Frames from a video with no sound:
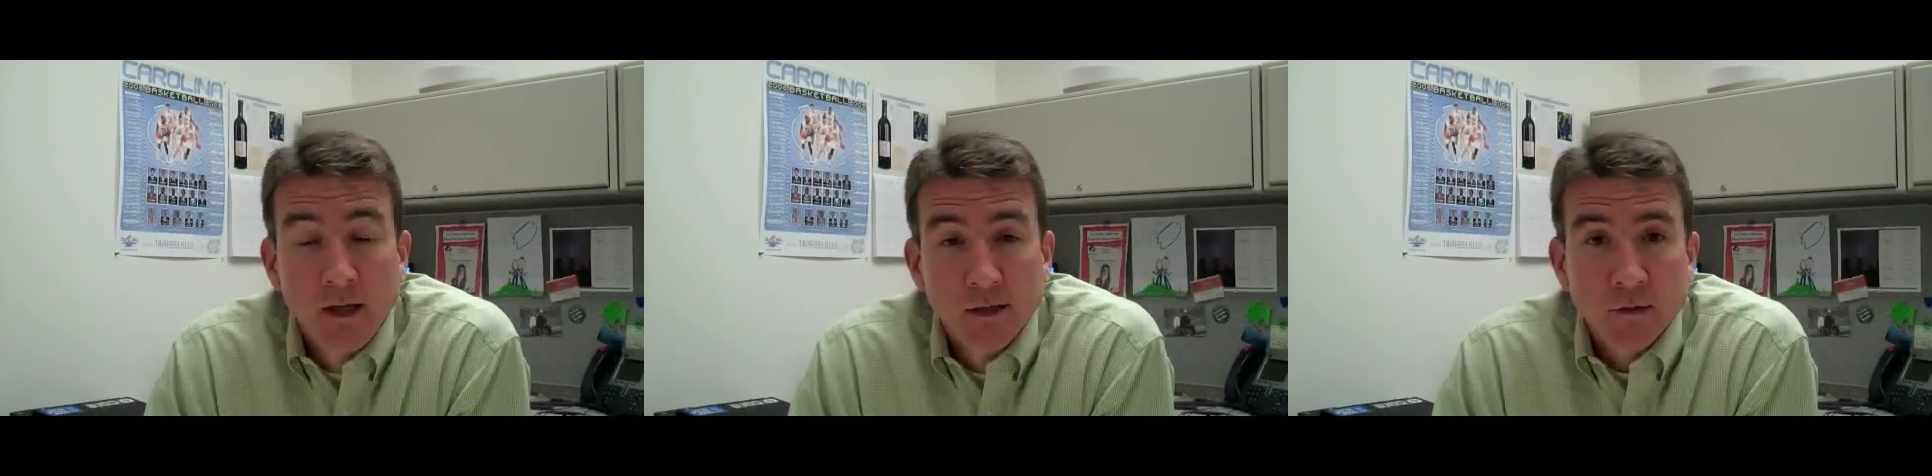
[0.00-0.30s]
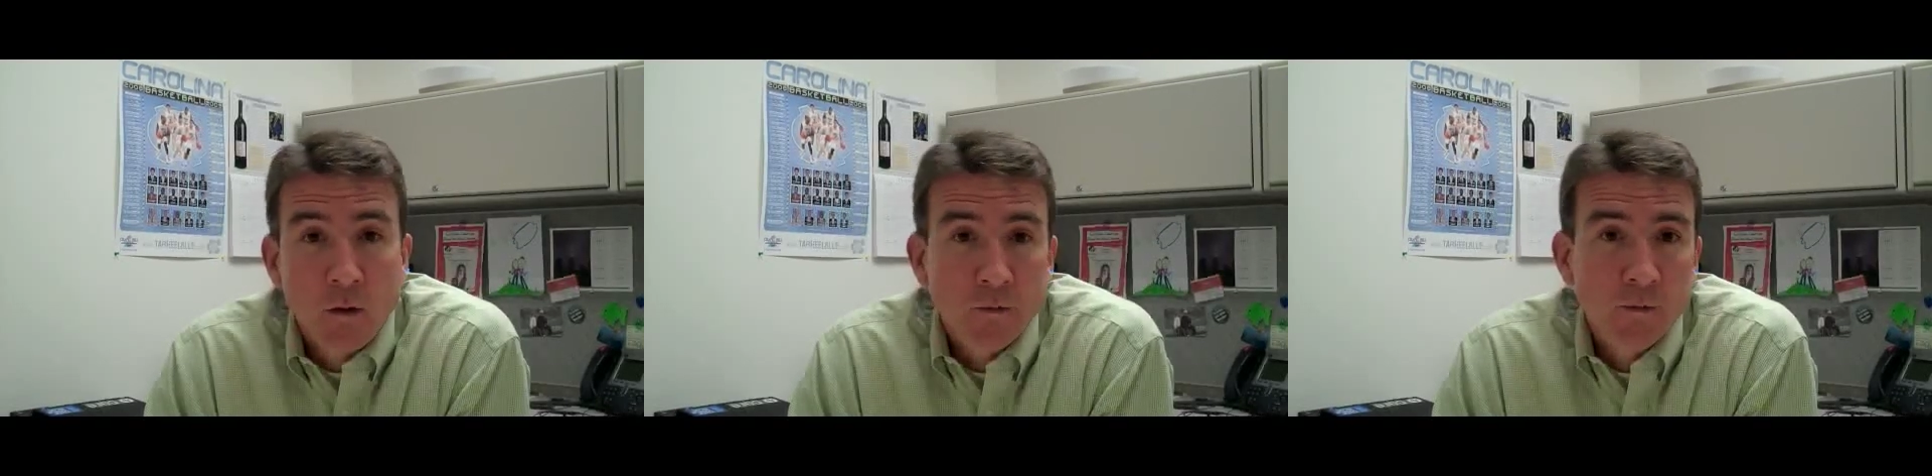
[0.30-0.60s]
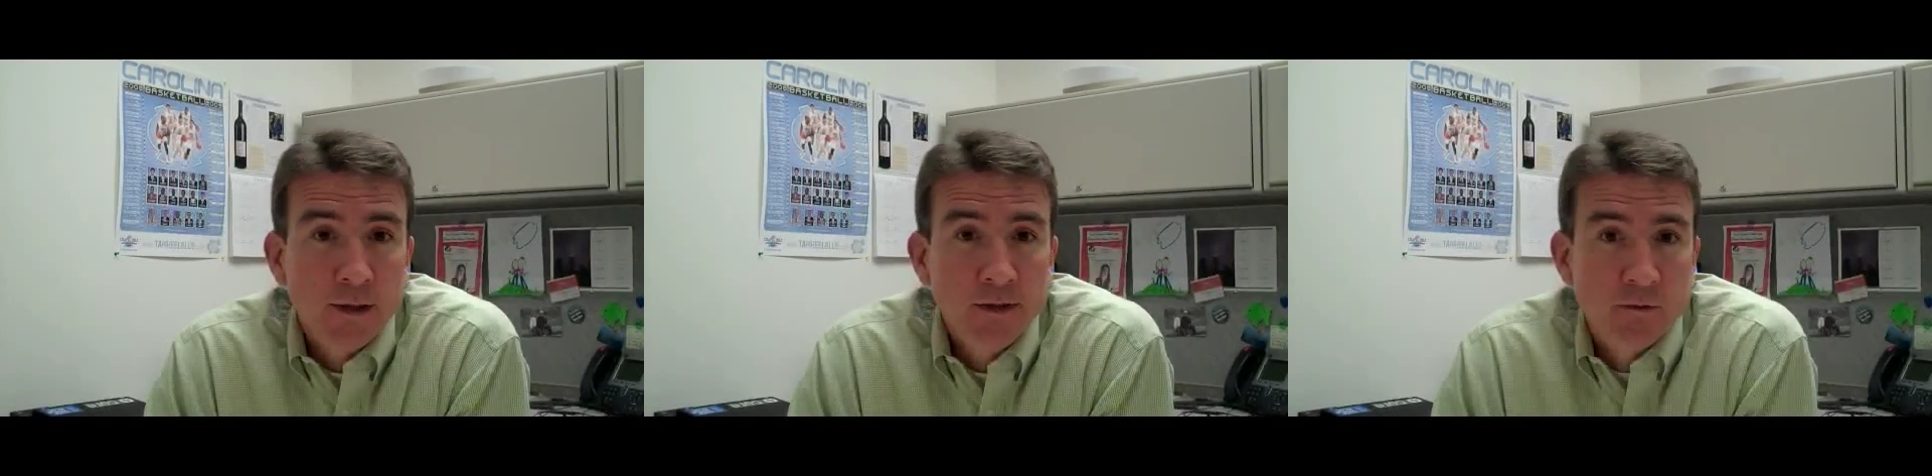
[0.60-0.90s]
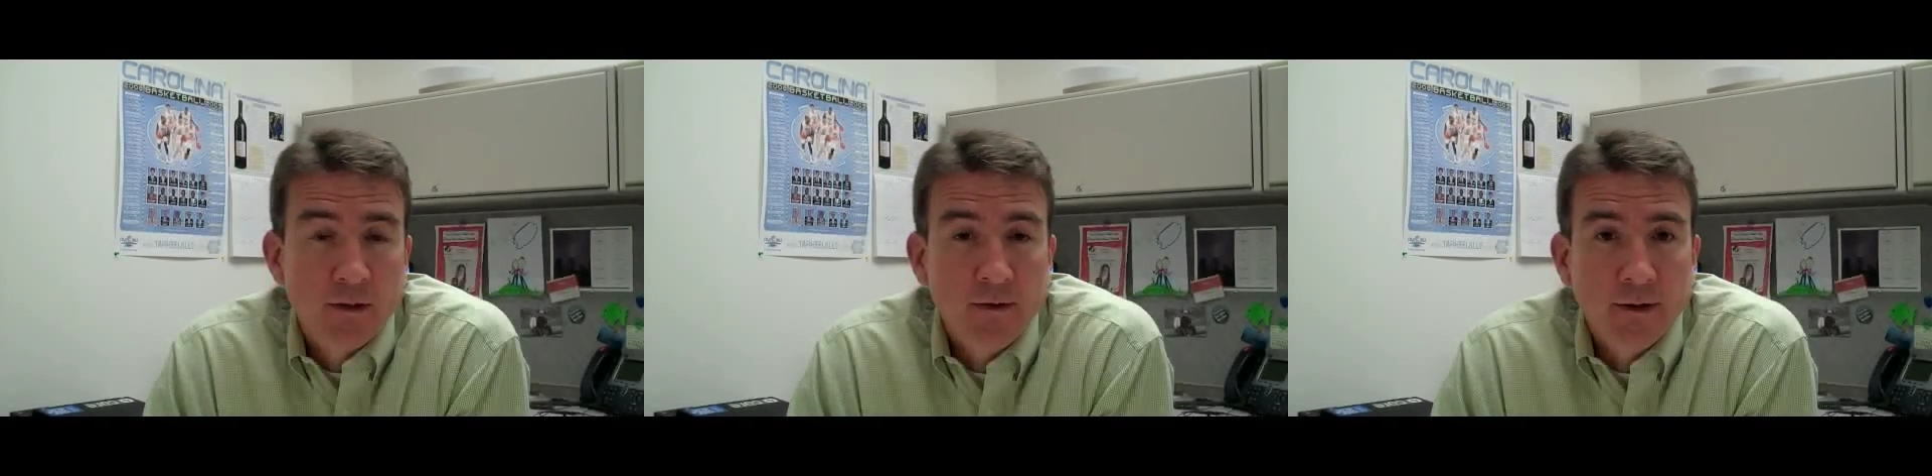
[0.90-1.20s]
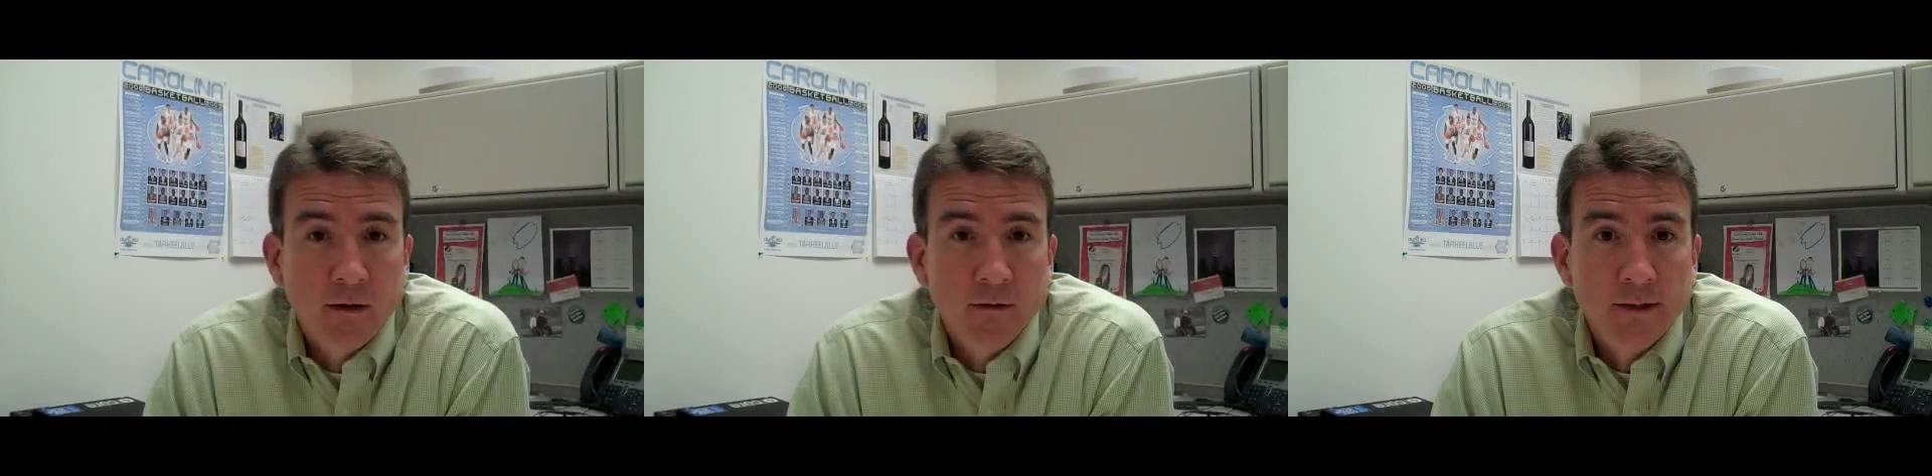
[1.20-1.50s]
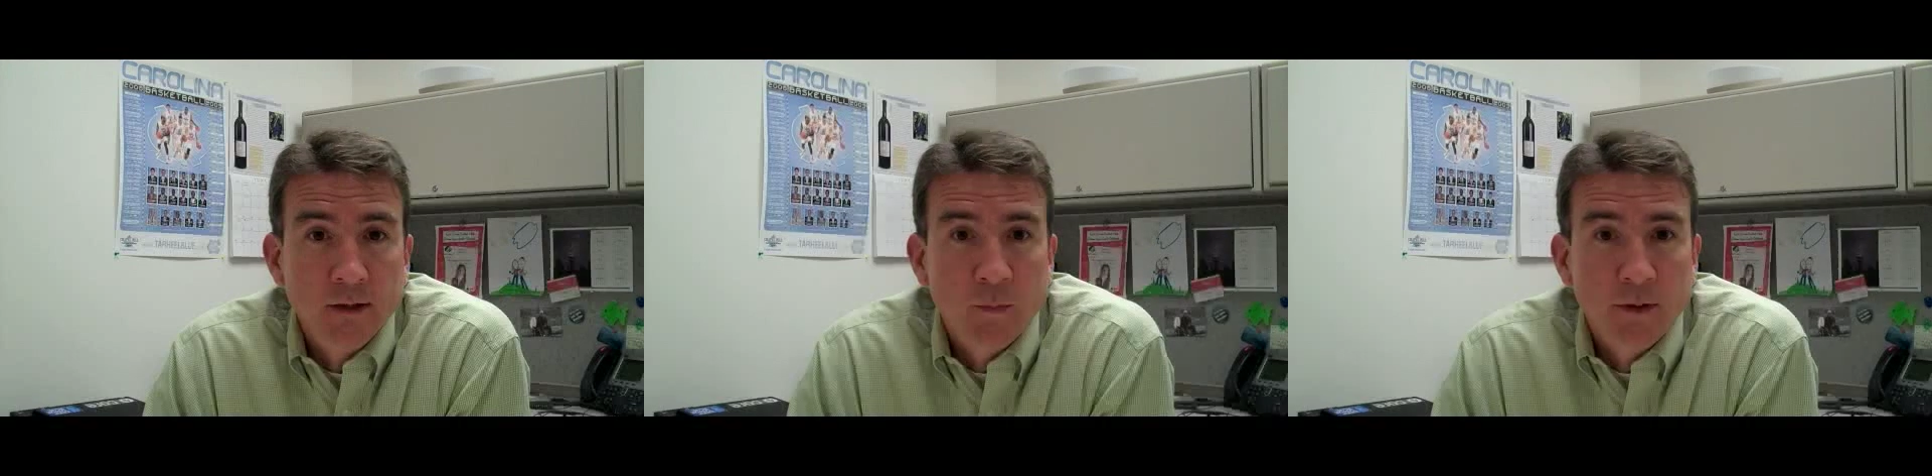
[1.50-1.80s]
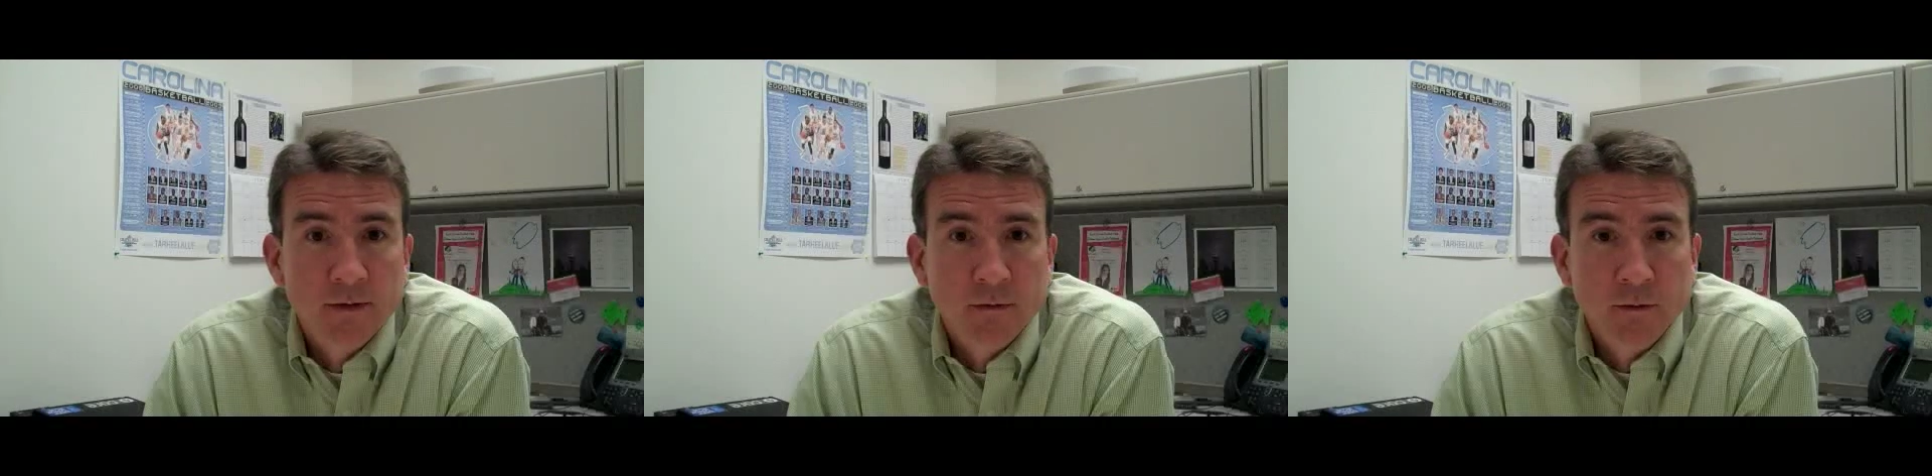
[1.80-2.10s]
So, all three strengthening our
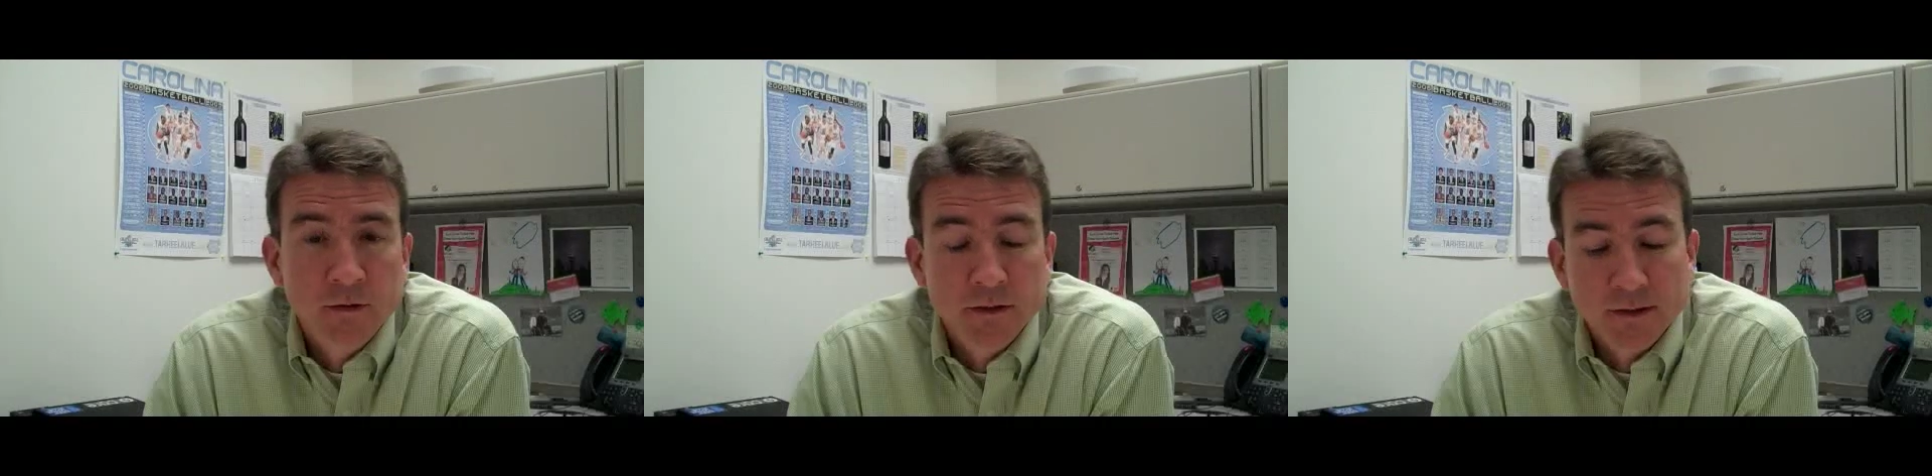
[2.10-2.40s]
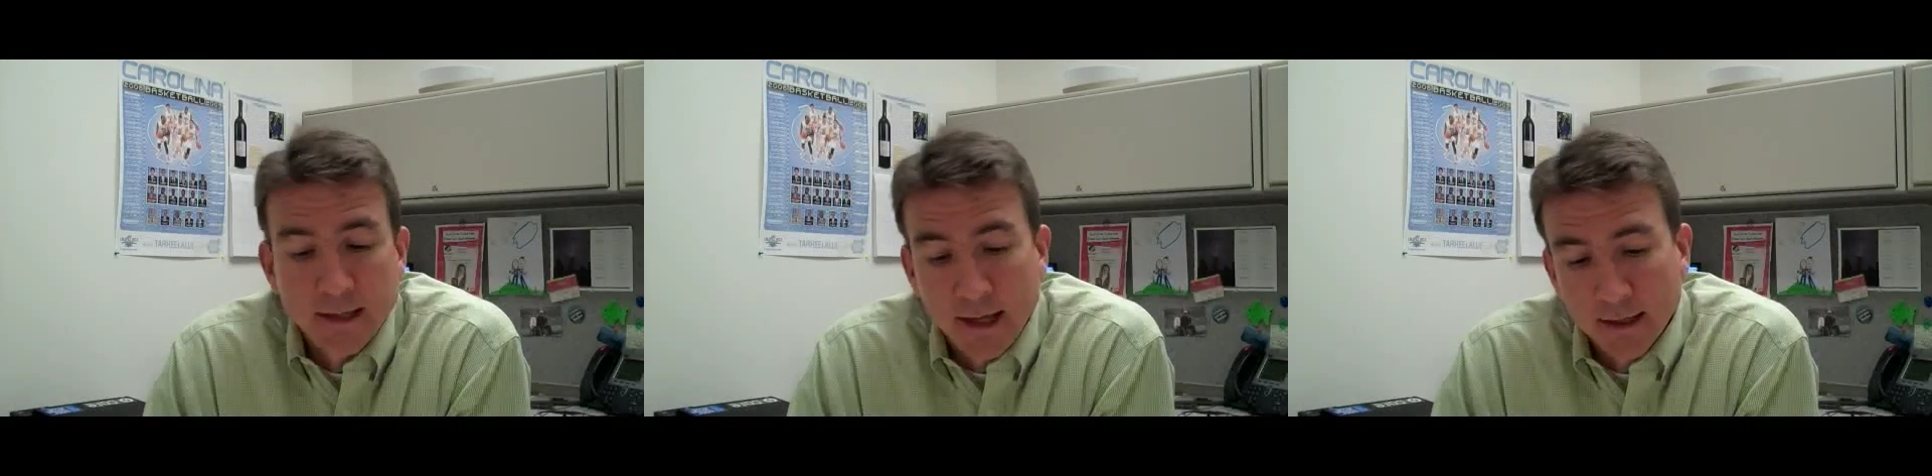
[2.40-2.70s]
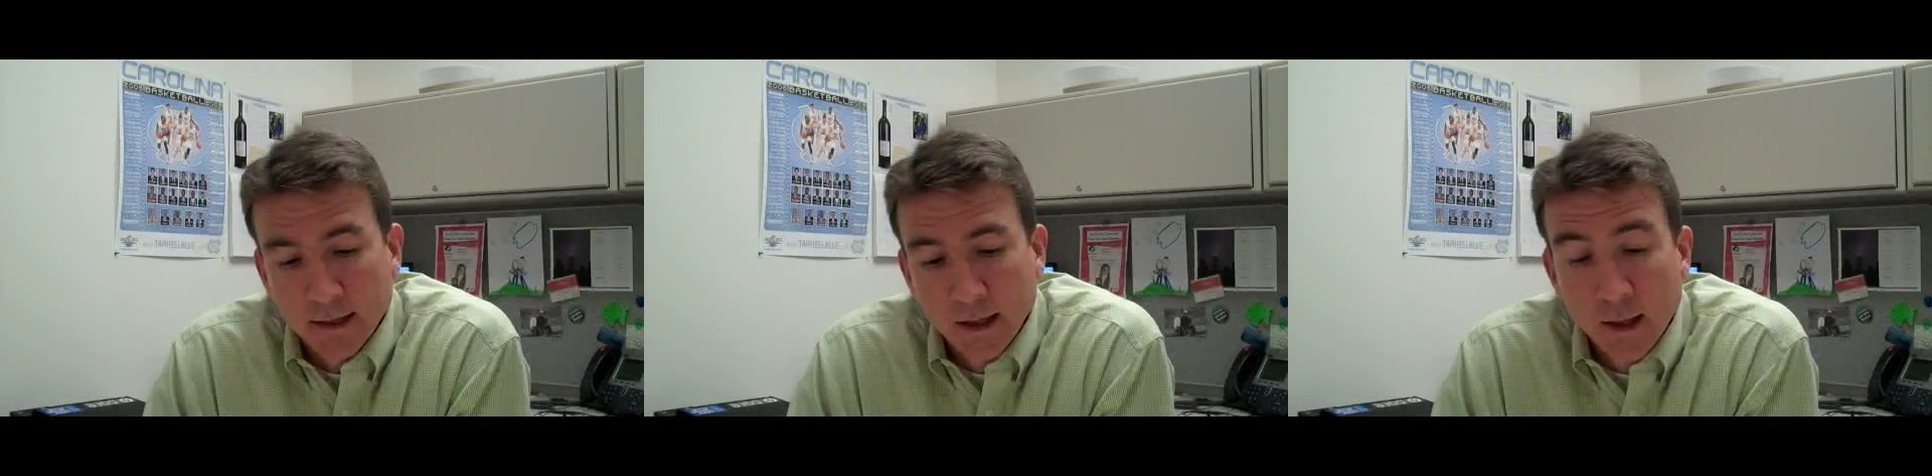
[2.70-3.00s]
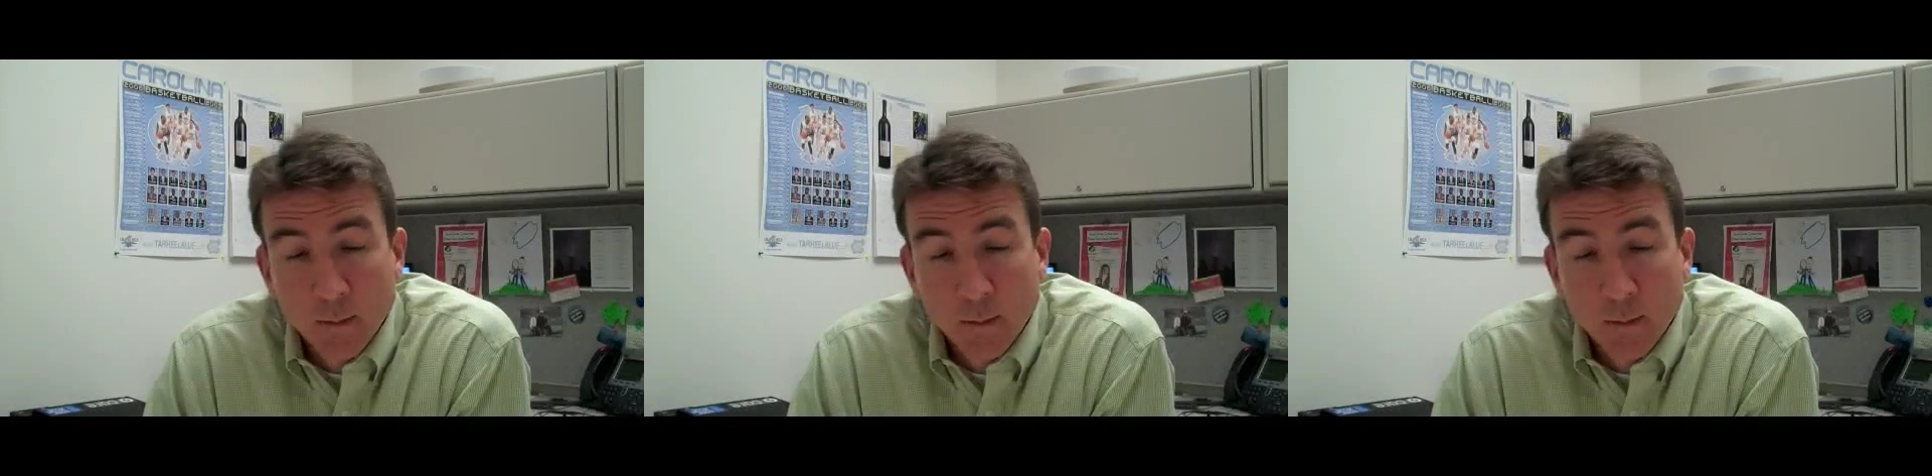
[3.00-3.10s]
DLP solution stack.